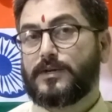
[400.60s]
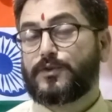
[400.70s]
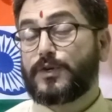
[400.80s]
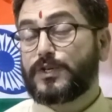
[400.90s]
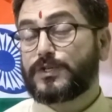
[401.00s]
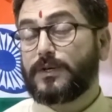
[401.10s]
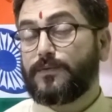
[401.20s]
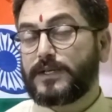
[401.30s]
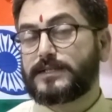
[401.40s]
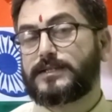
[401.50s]
Traditional
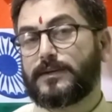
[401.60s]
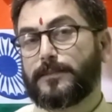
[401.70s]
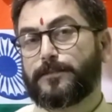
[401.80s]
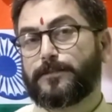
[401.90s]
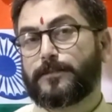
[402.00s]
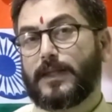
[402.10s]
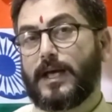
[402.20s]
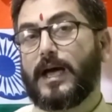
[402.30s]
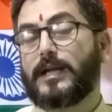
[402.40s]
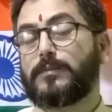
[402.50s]
wisdom
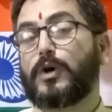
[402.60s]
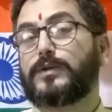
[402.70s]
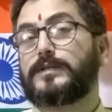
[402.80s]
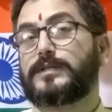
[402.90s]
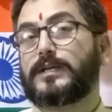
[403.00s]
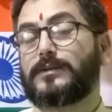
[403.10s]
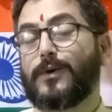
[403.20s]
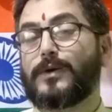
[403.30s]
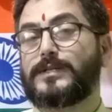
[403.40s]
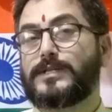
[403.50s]
and modern
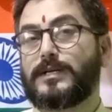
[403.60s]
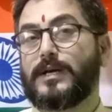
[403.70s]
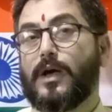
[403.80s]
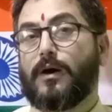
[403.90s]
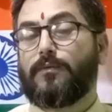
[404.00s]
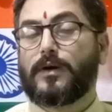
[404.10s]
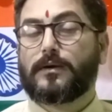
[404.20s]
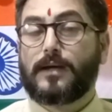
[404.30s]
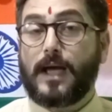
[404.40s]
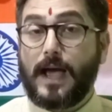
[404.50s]
technology
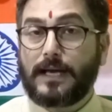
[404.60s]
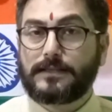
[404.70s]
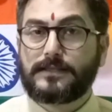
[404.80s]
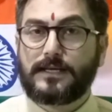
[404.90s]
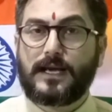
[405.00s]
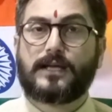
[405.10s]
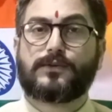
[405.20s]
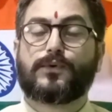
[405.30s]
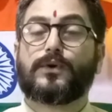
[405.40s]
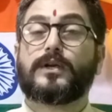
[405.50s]
work hand in
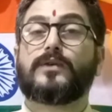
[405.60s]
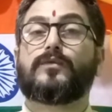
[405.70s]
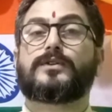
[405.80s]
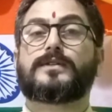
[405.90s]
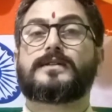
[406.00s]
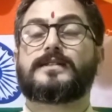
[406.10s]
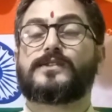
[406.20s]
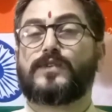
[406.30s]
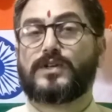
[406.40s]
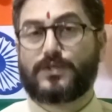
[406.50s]
hand for rainwater
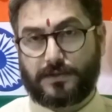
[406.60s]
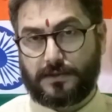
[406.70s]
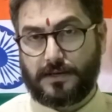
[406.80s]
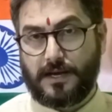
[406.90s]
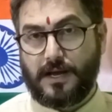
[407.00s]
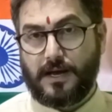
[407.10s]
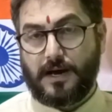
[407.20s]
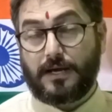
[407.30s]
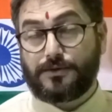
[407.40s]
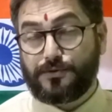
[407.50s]
conservation.
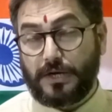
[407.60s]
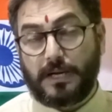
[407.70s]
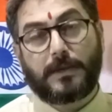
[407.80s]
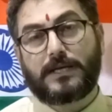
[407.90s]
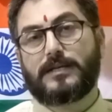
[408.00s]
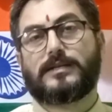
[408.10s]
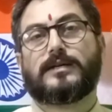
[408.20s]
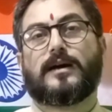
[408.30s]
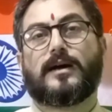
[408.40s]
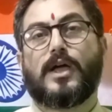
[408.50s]
I dream in
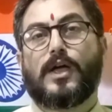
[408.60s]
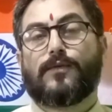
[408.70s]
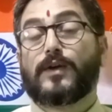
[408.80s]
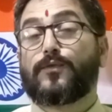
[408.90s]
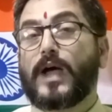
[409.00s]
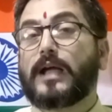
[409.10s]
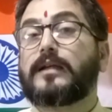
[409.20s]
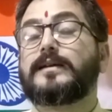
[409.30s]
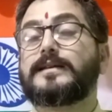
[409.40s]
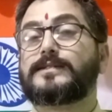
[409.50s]
India where
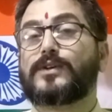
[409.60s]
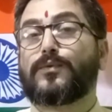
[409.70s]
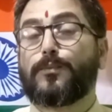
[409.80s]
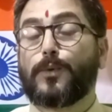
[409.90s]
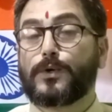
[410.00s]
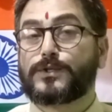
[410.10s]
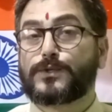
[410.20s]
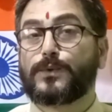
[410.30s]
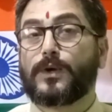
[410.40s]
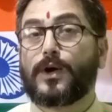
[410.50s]
vagaries of
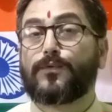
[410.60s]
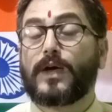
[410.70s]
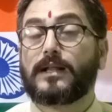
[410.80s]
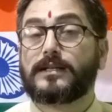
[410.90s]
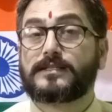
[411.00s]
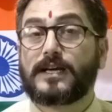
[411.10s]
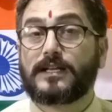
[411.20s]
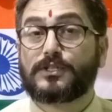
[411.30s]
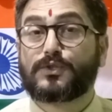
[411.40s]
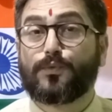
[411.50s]
monsoon are well
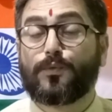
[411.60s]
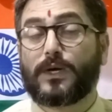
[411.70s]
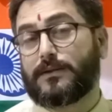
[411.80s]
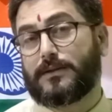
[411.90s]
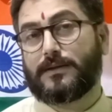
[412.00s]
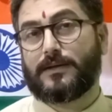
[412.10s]
dealt with.